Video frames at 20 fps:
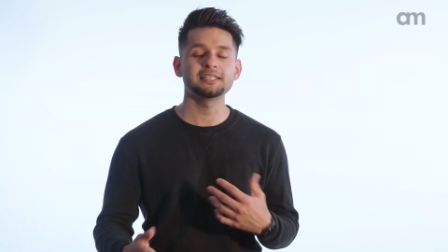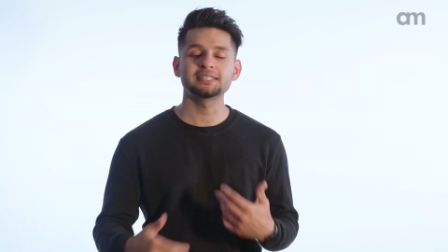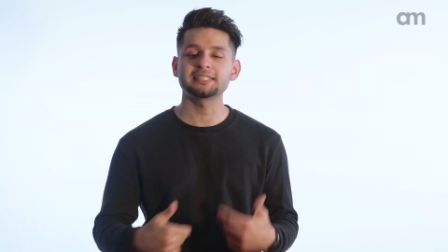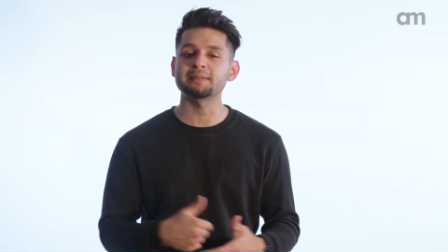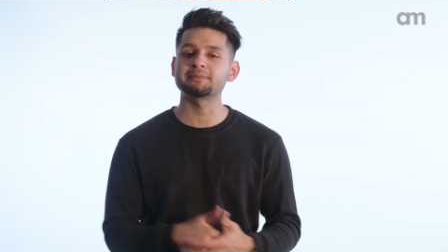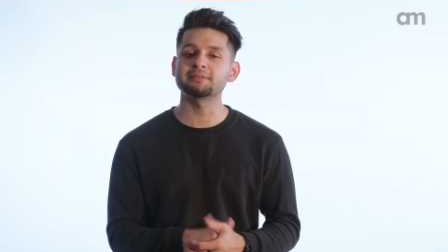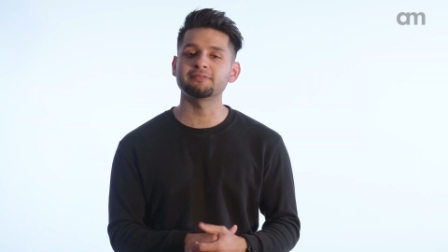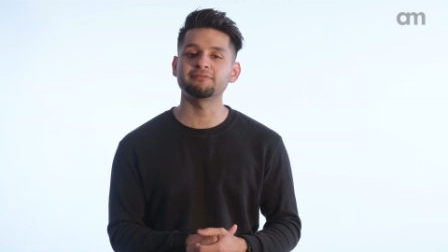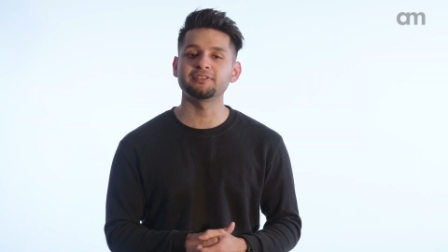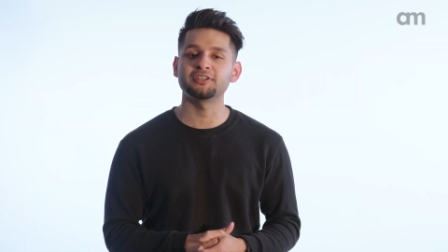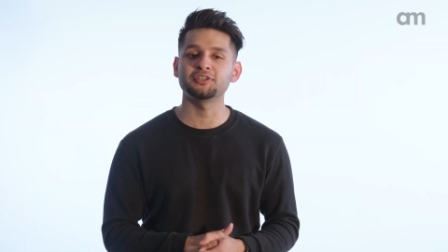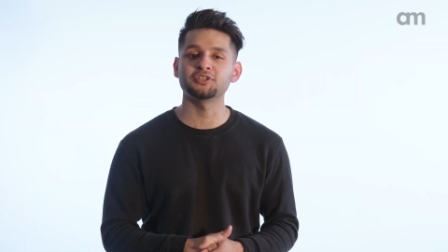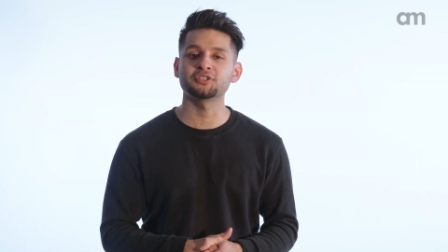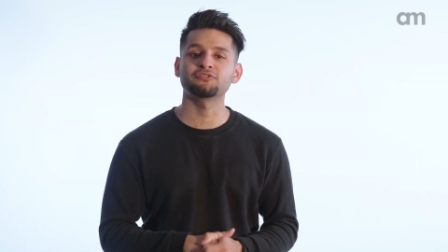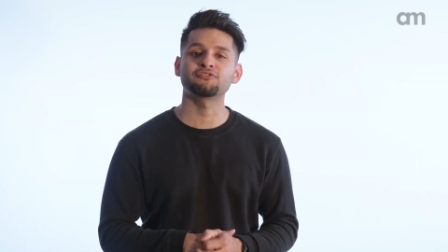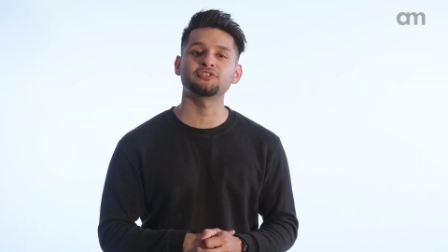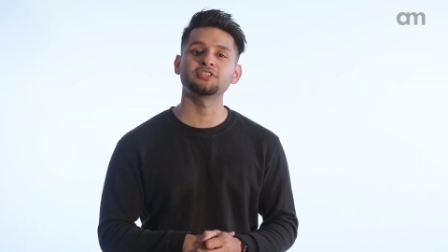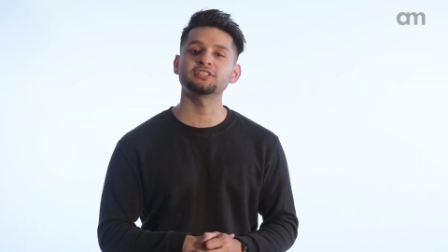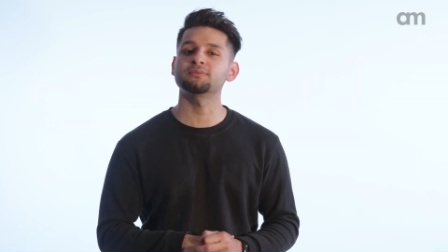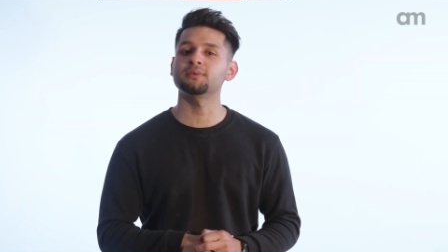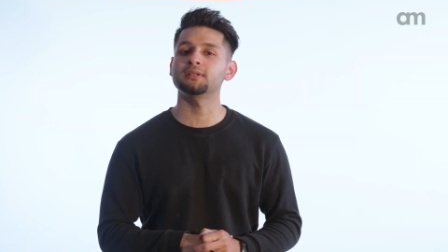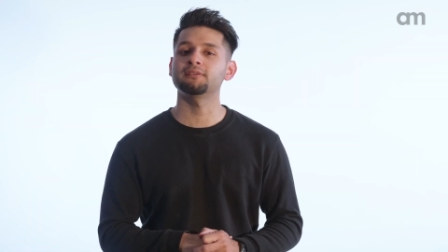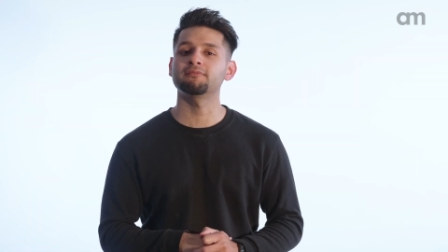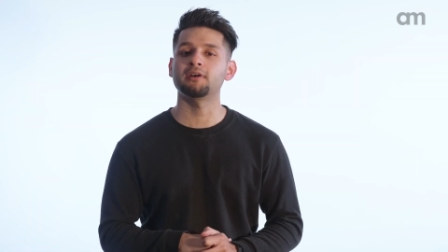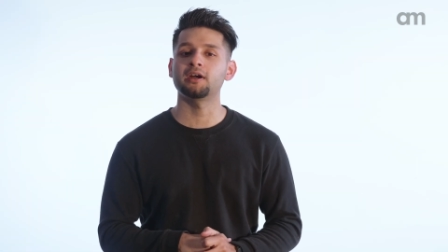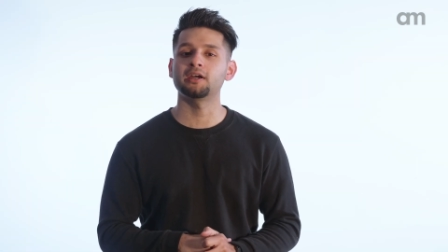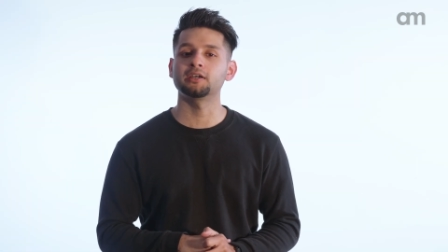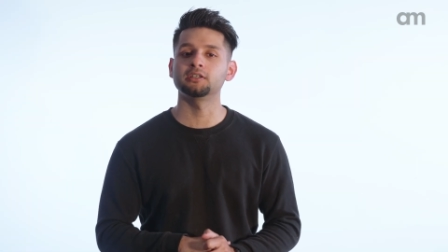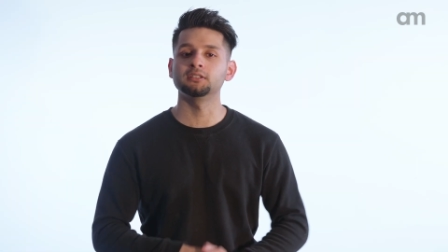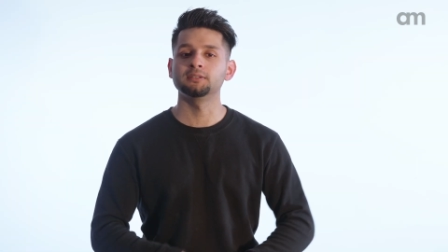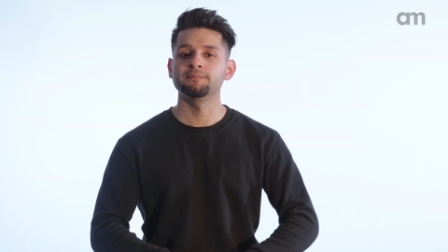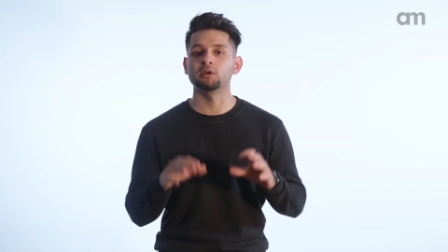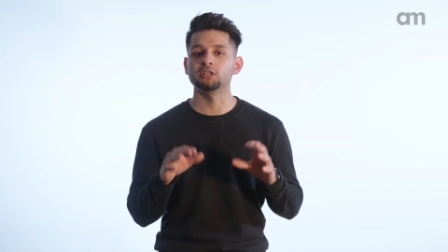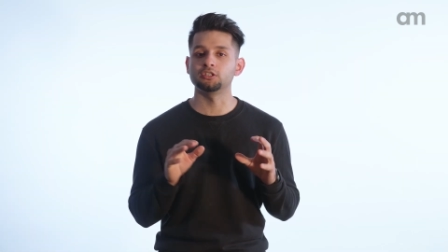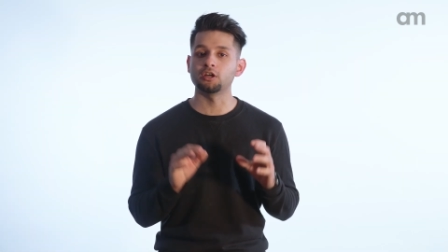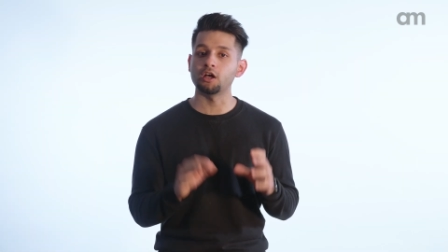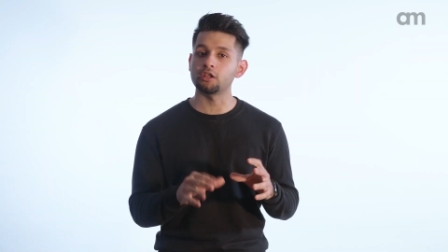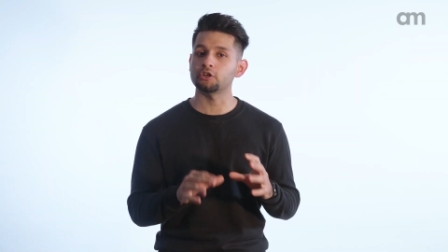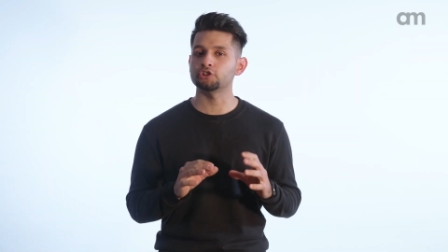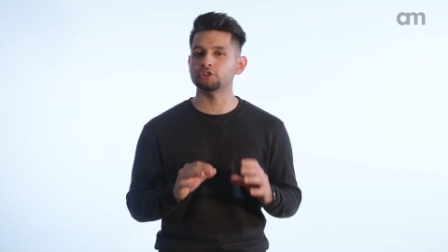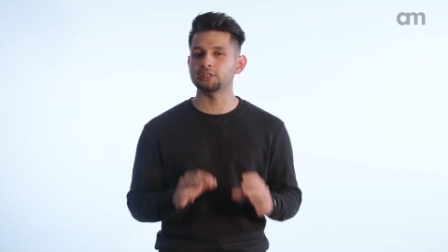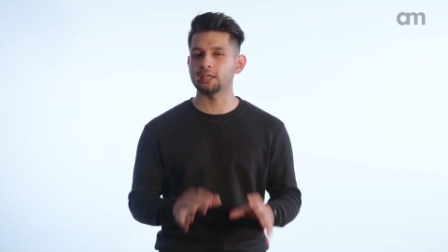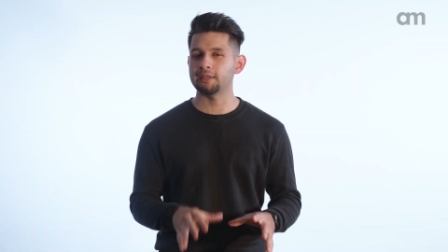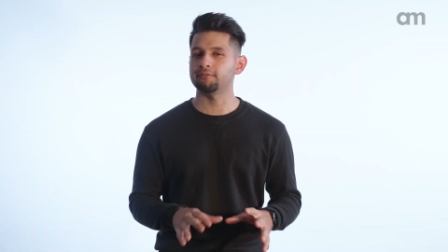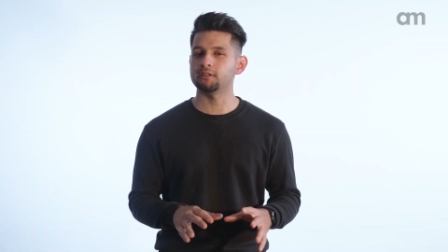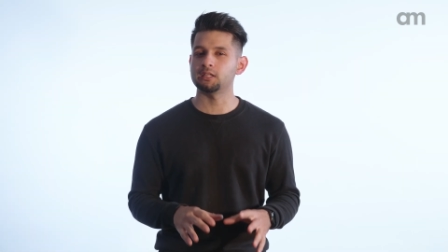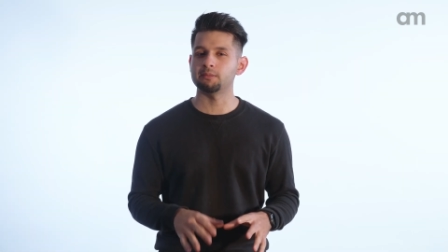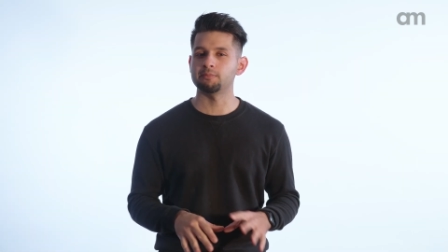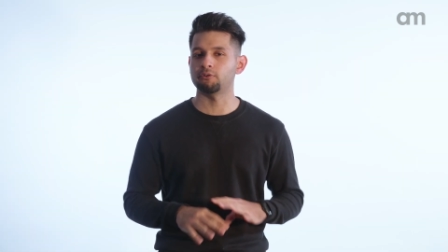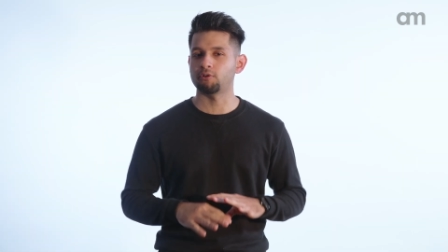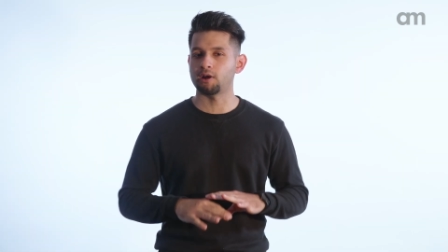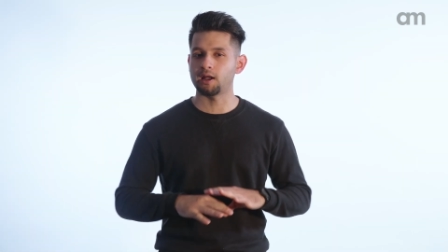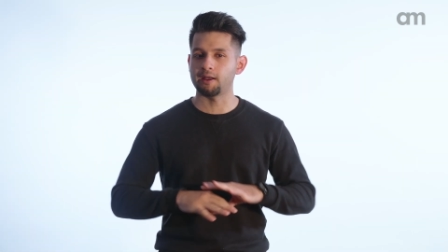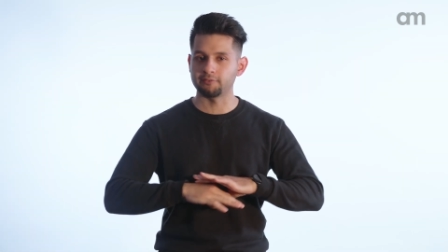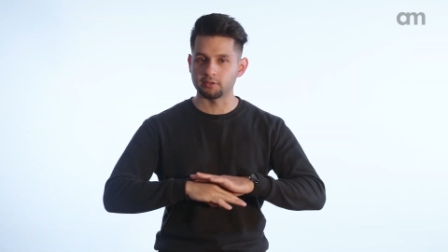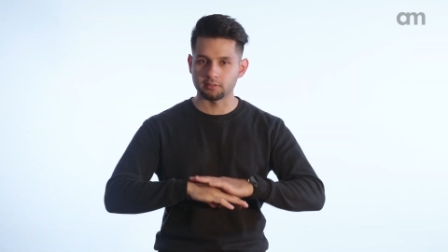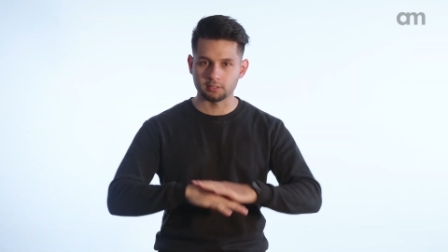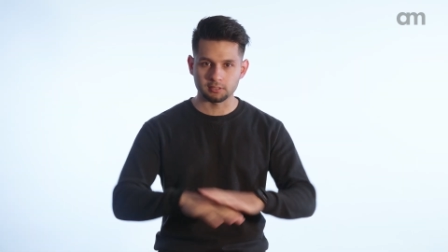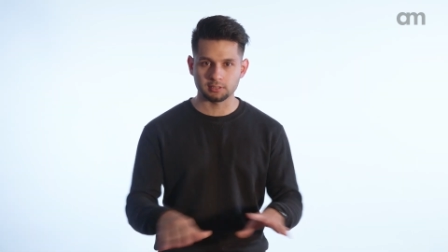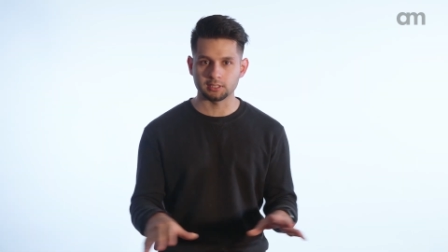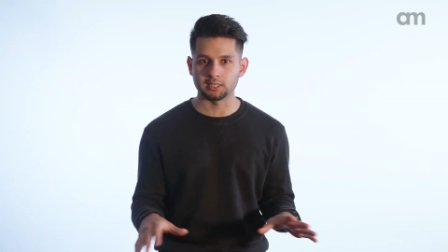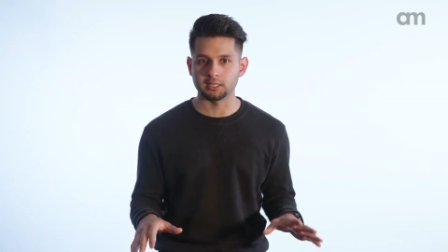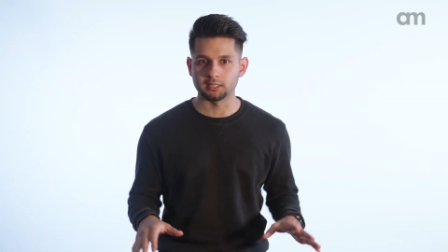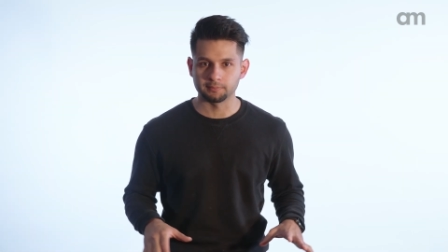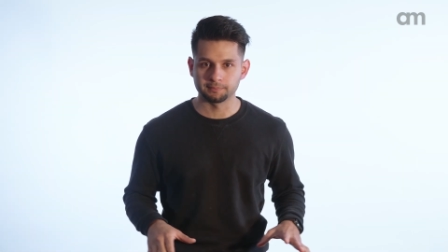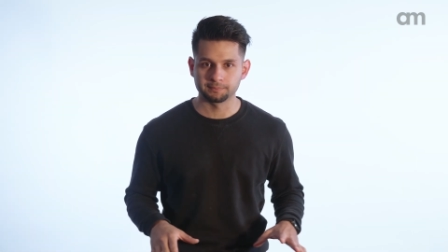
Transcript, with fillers: These types of videos first went went viral when Dollar Shave Club arrived on the scene.